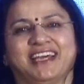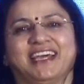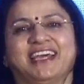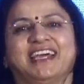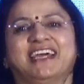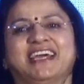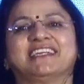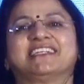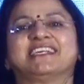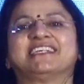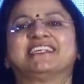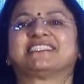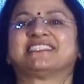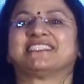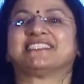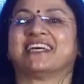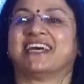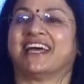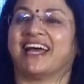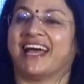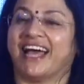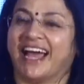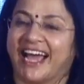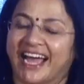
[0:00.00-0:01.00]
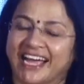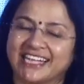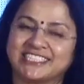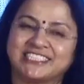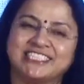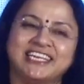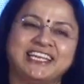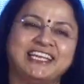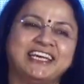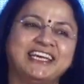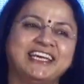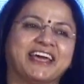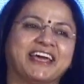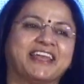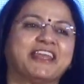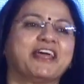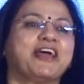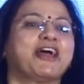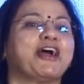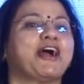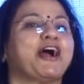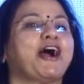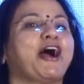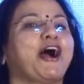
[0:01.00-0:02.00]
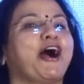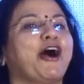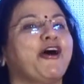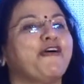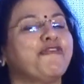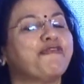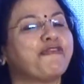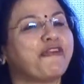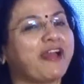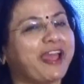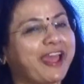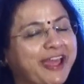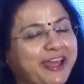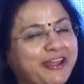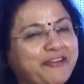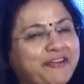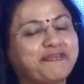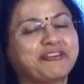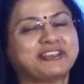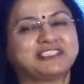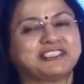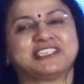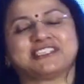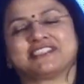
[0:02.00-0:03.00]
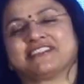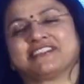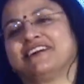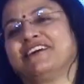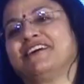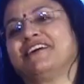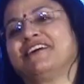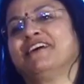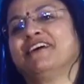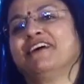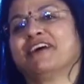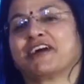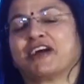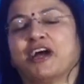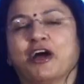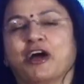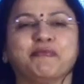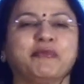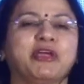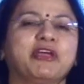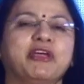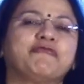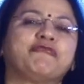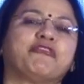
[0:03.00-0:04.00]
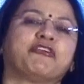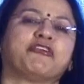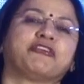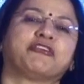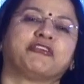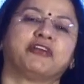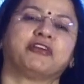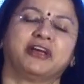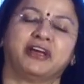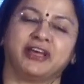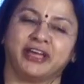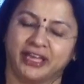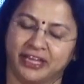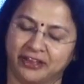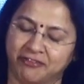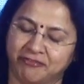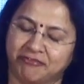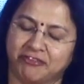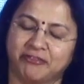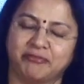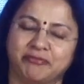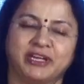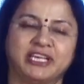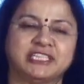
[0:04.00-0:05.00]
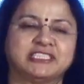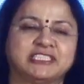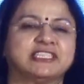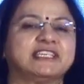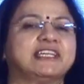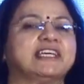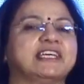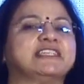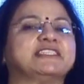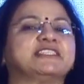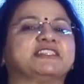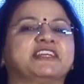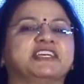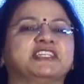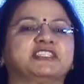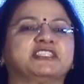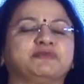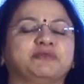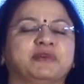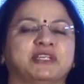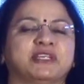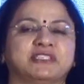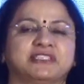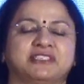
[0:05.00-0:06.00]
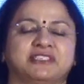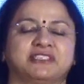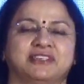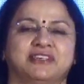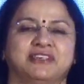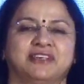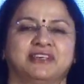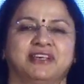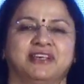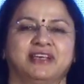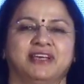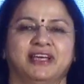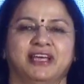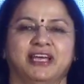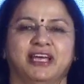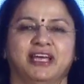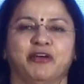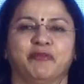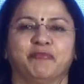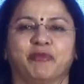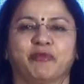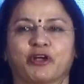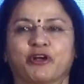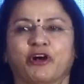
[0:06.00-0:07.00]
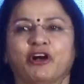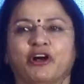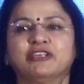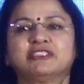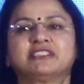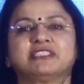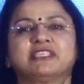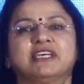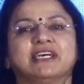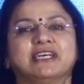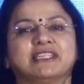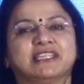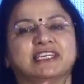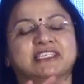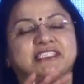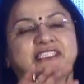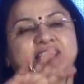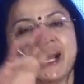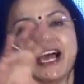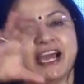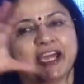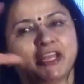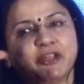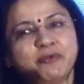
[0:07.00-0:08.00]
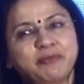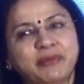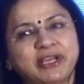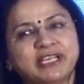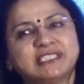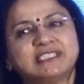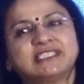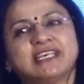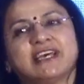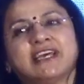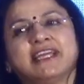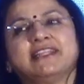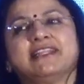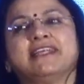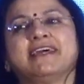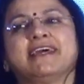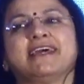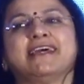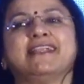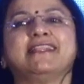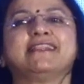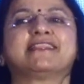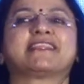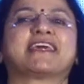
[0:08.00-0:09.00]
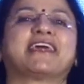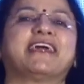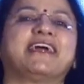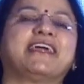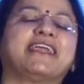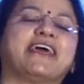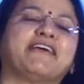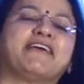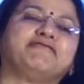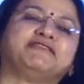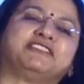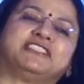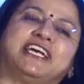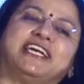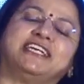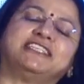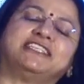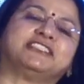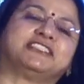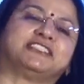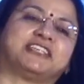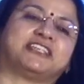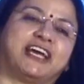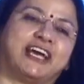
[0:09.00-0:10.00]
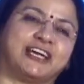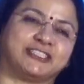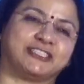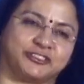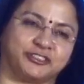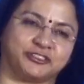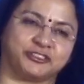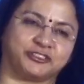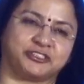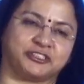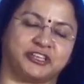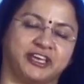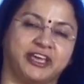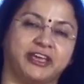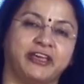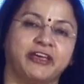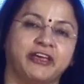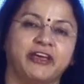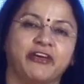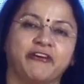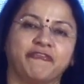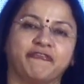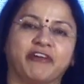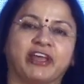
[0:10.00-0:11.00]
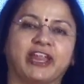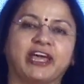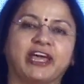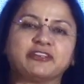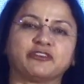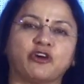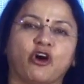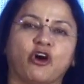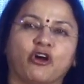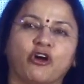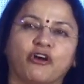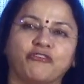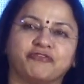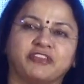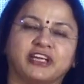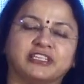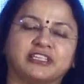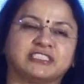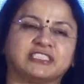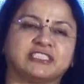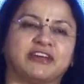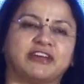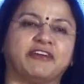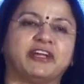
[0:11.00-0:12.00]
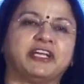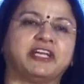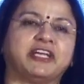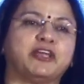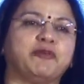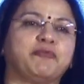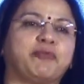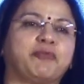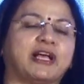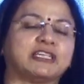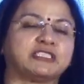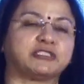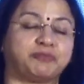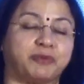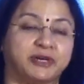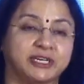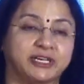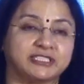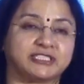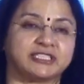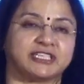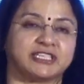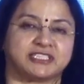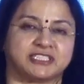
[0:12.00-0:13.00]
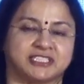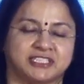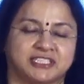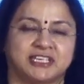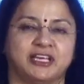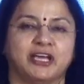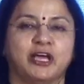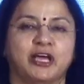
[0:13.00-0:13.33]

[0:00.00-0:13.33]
It is actually an aware visitor coming for information and treatment. Because the dynamics in the healthcare have changed as on today. When I talk of that 70+%